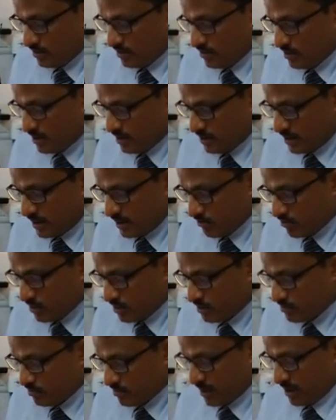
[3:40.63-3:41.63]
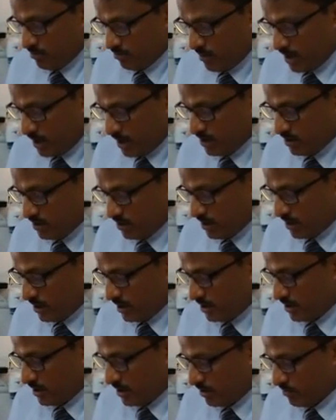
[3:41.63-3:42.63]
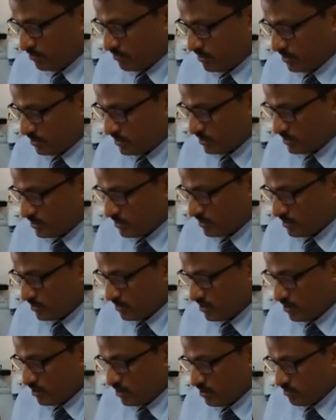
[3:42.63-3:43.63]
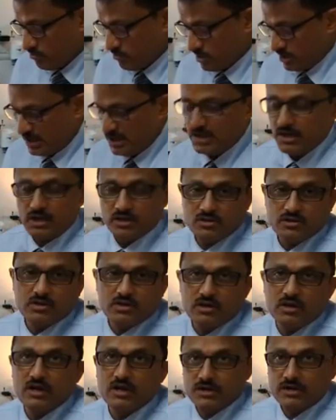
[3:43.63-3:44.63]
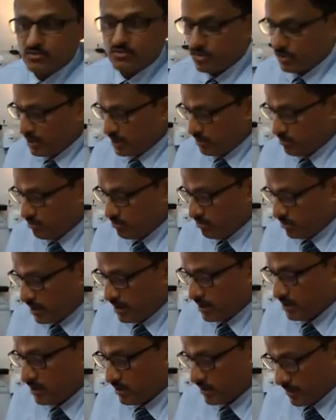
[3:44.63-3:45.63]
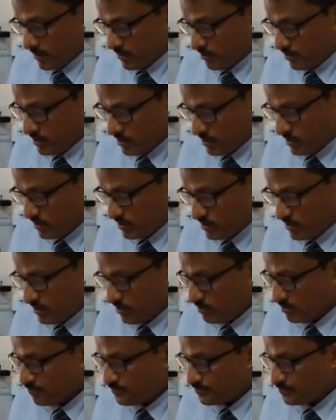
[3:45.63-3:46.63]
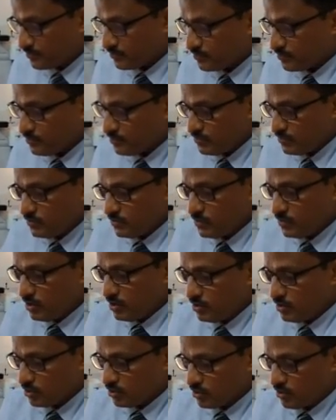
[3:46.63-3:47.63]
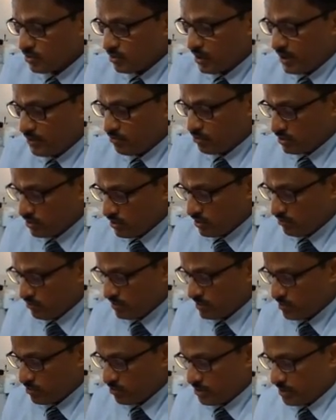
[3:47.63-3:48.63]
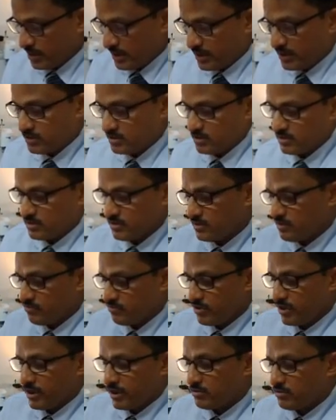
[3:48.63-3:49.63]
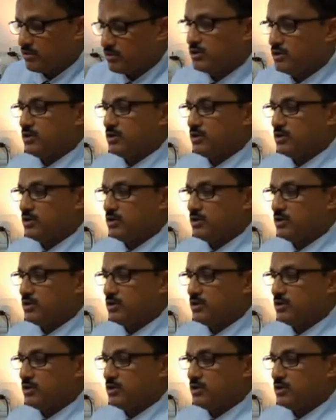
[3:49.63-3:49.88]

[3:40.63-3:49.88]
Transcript: And that was my main area of concern with the other electronic medical record system. So I was always looking at a system where